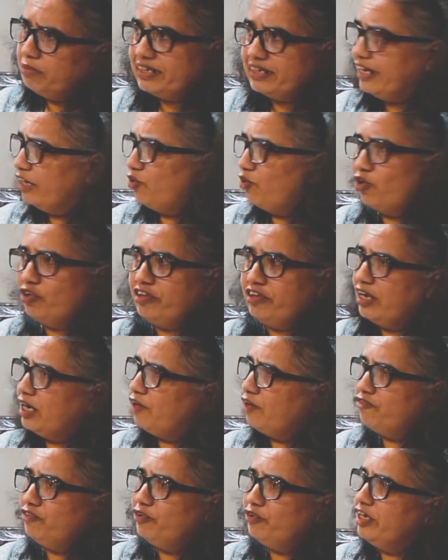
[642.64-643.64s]
But they don't think
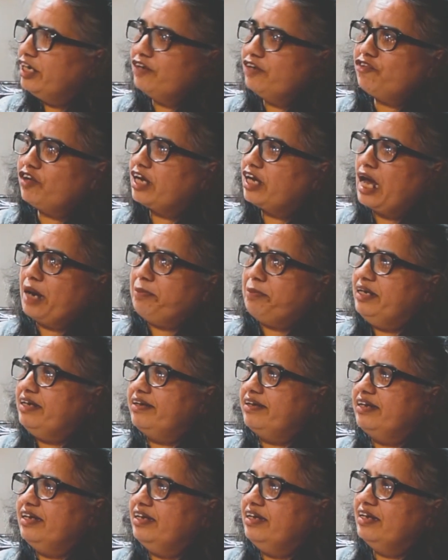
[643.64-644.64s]
of doing it for
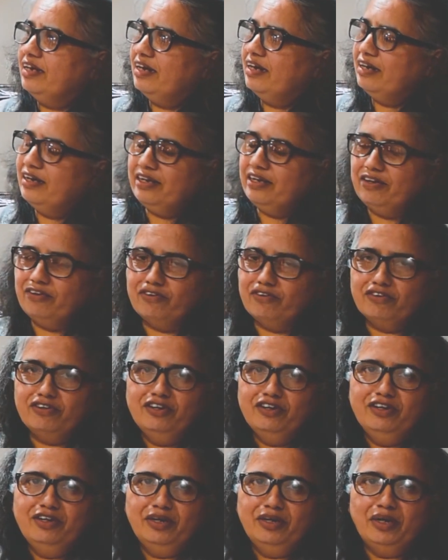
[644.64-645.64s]
carpentry and
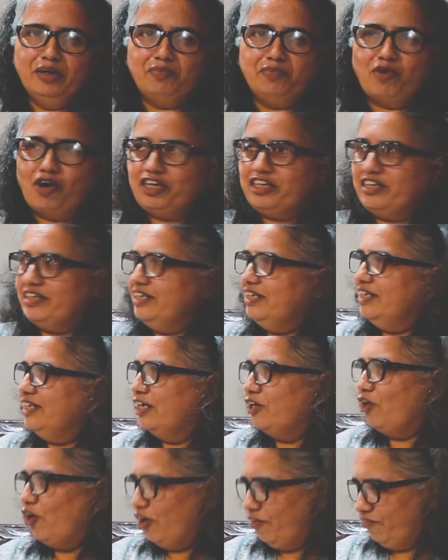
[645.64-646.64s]
pottery
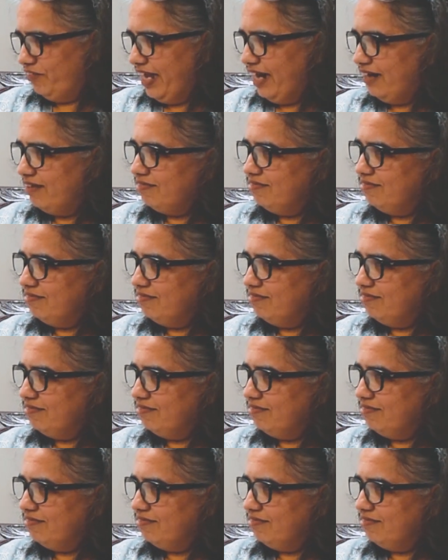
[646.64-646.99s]
and all of that.